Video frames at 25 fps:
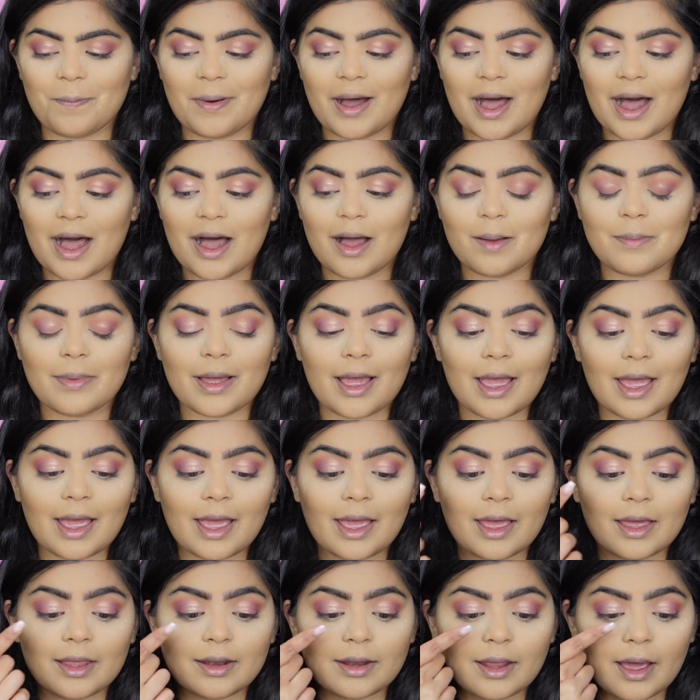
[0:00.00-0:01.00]
Barb,
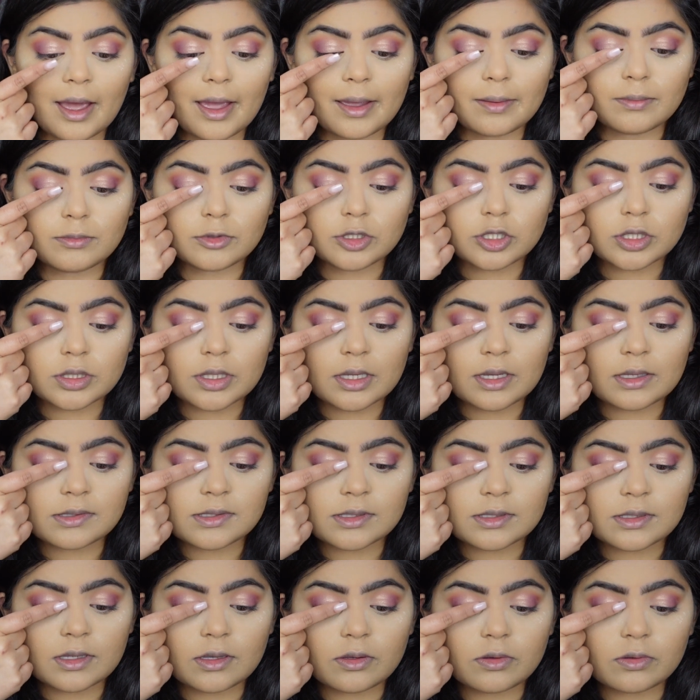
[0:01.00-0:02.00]
and I'm
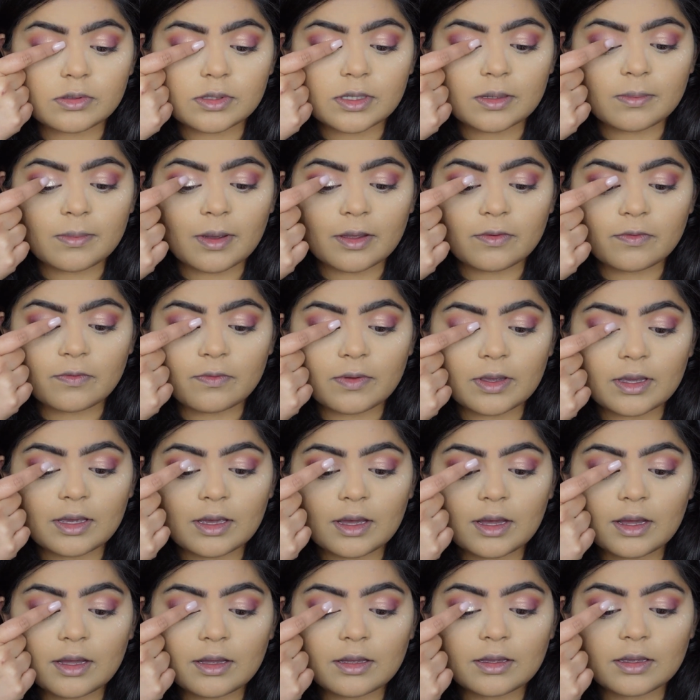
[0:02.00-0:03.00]
just using my
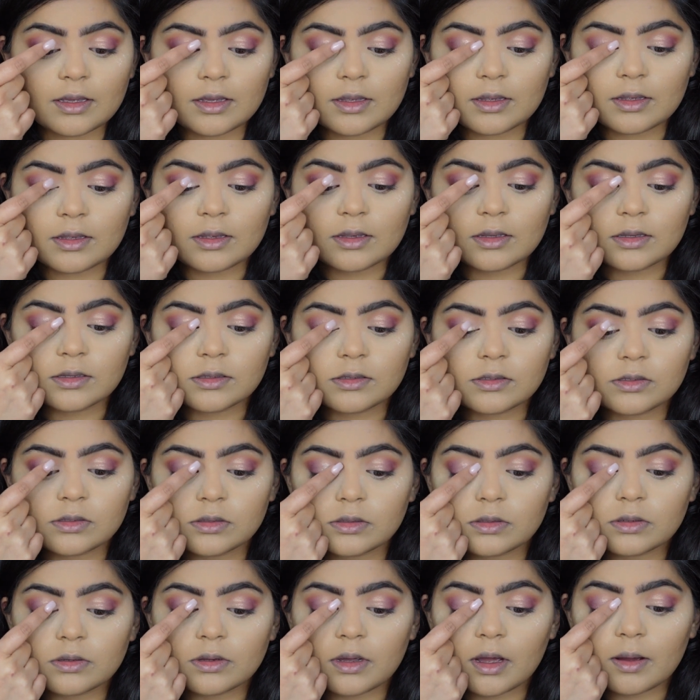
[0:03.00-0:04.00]
finger
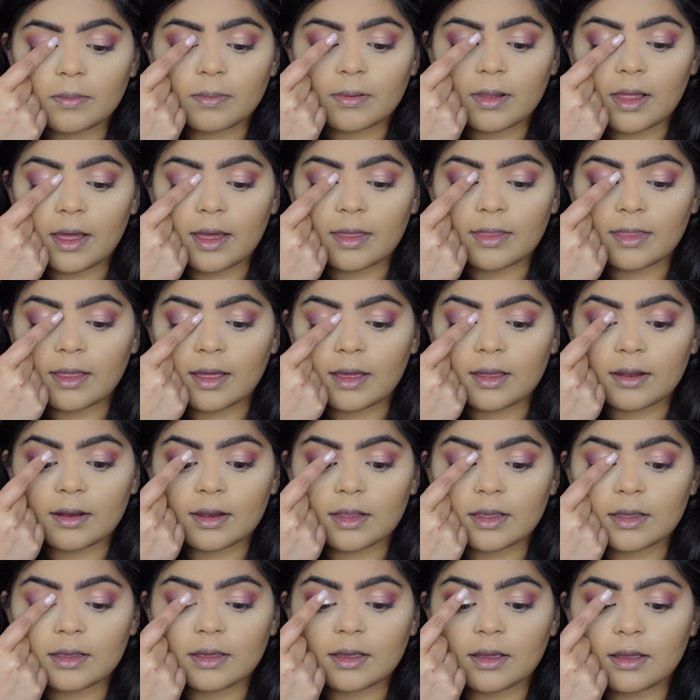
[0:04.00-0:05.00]
to apply that
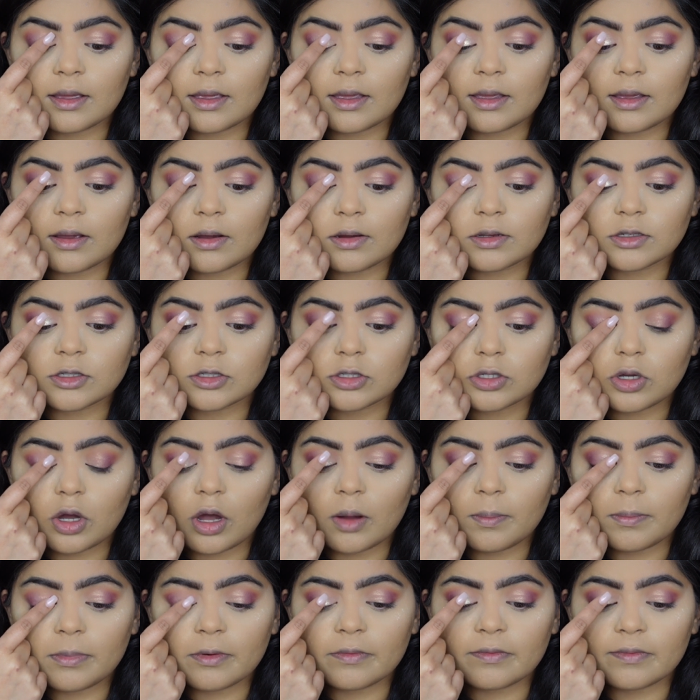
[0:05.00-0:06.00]
on
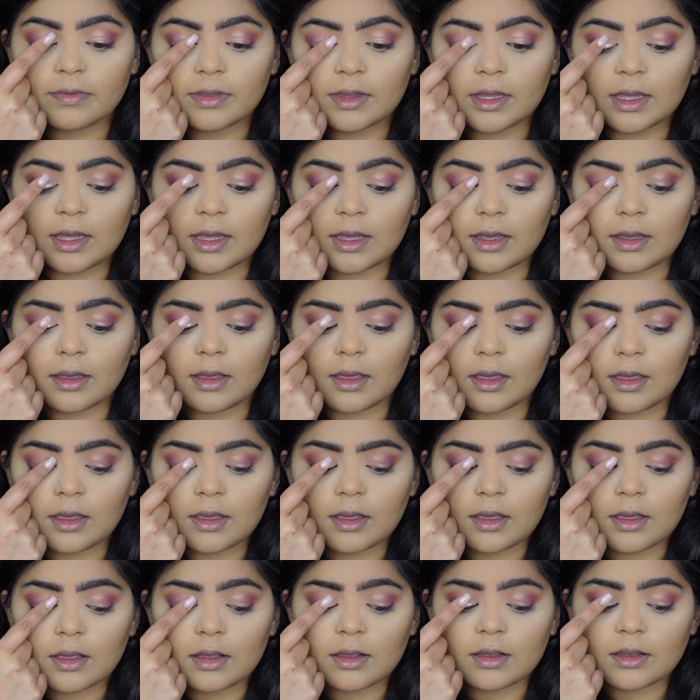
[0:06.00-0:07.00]
top of the
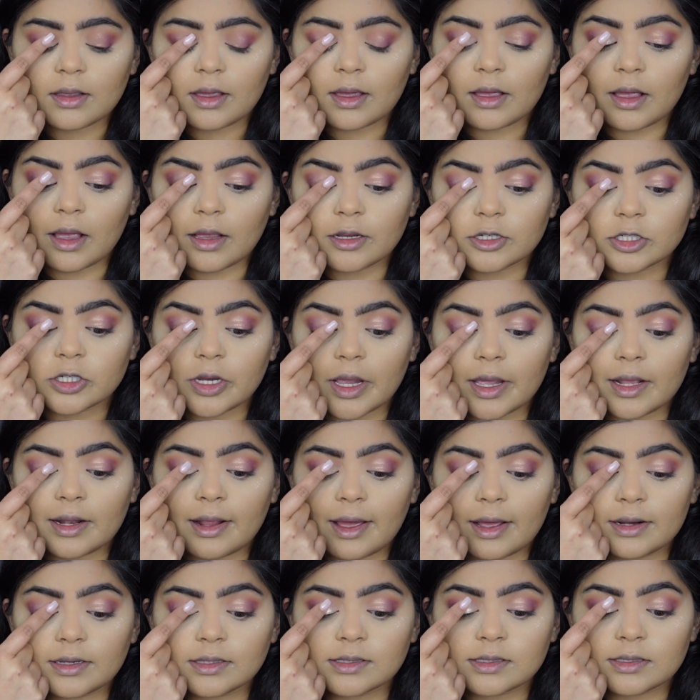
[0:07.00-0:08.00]
shade
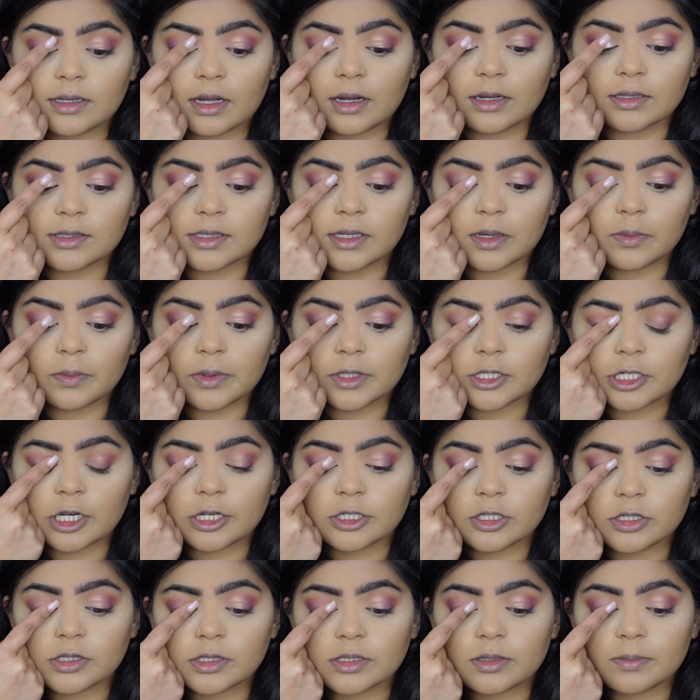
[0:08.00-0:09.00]
Anastasia, which
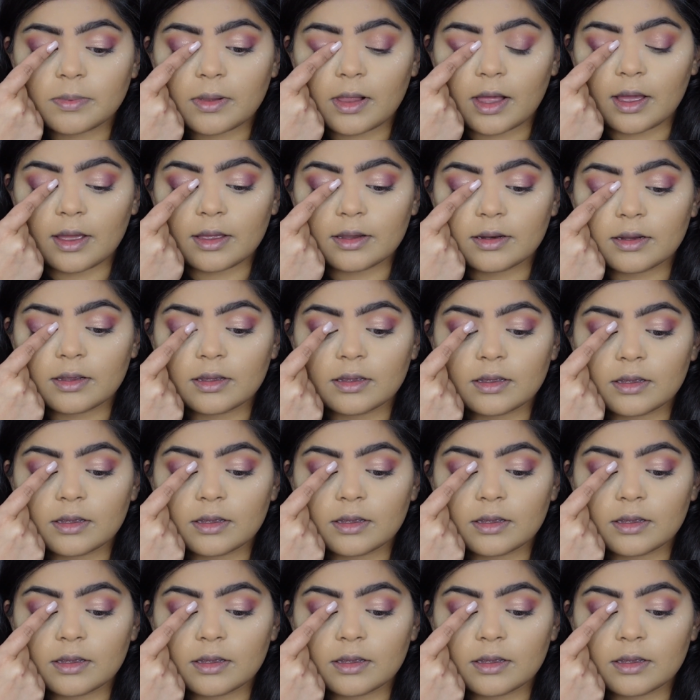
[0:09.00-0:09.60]
I just applied.